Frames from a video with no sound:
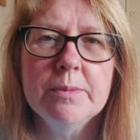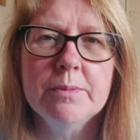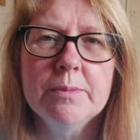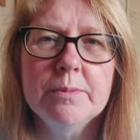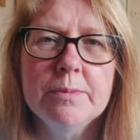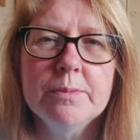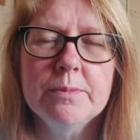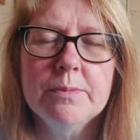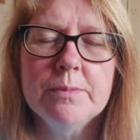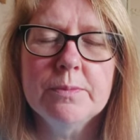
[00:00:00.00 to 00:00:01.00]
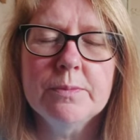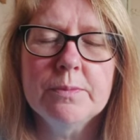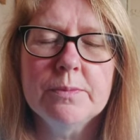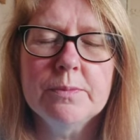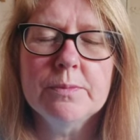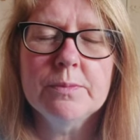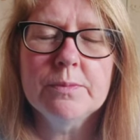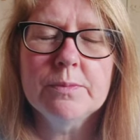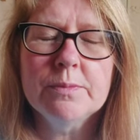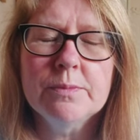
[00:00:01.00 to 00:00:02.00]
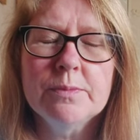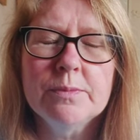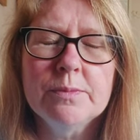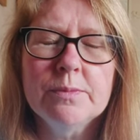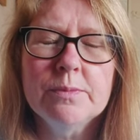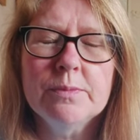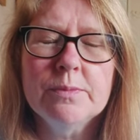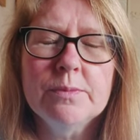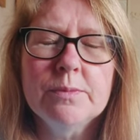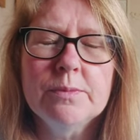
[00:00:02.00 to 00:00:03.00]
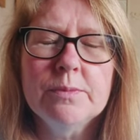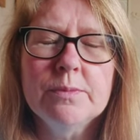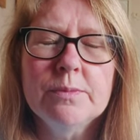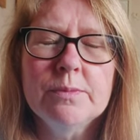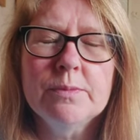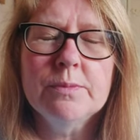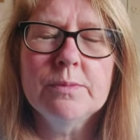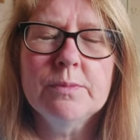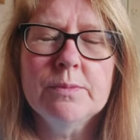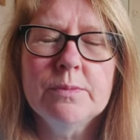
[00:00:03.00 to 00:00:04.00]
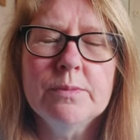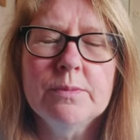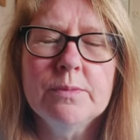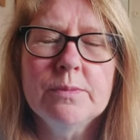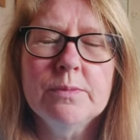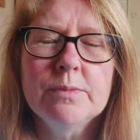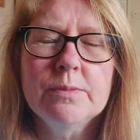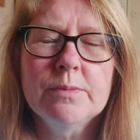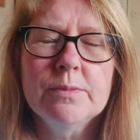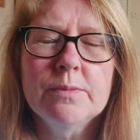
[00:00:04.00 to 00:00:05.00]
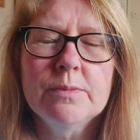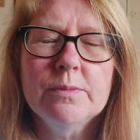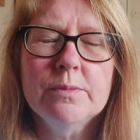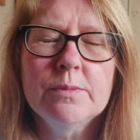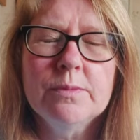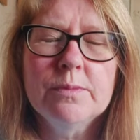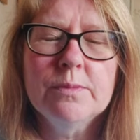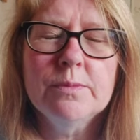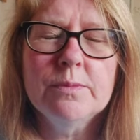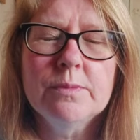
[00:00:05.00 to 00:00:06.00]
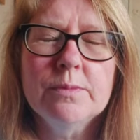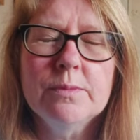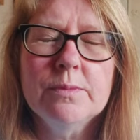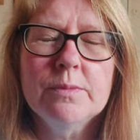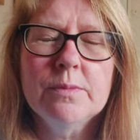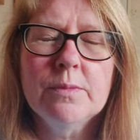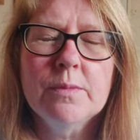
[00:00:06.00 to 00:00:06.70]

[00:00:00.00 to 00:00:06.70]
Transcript: Nobody speaks.